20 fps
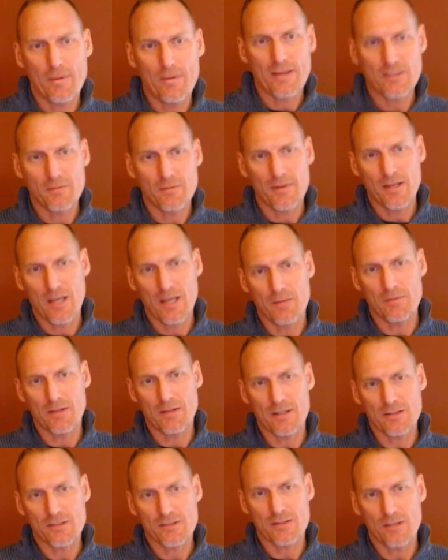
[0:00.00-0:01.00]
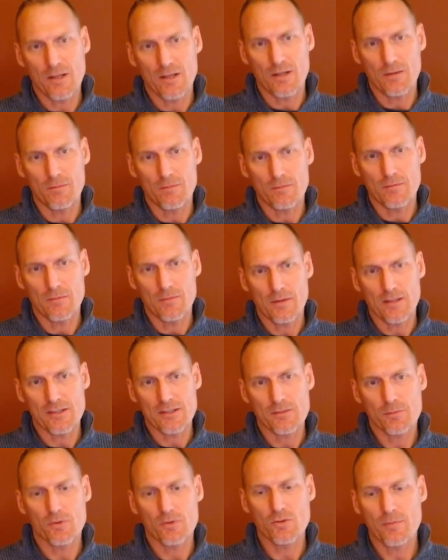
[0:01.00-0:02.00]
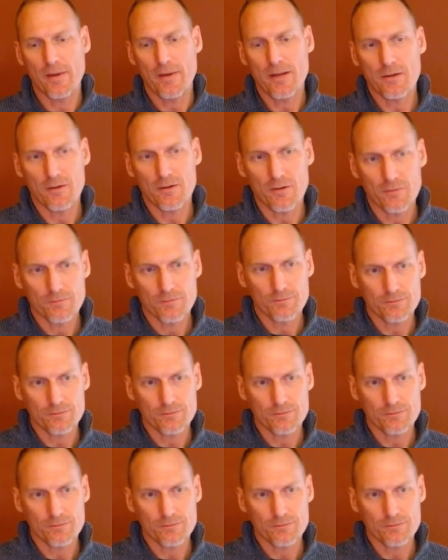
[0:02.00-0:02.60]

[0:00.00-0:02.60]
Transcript: back to my game against Bruce Baker,